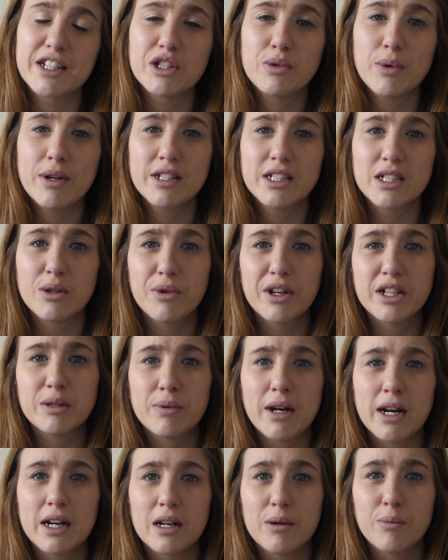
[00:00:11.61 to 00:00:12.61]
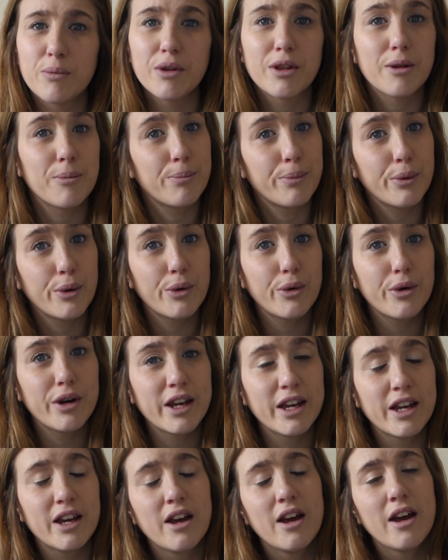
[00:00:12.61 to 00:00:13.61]
20 weeks pregnant with a
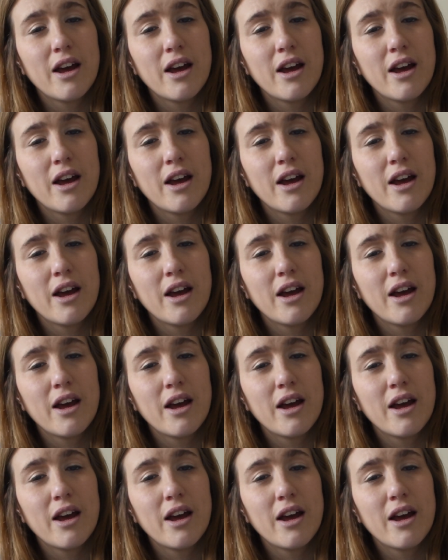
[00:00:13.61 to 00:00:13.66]
boy,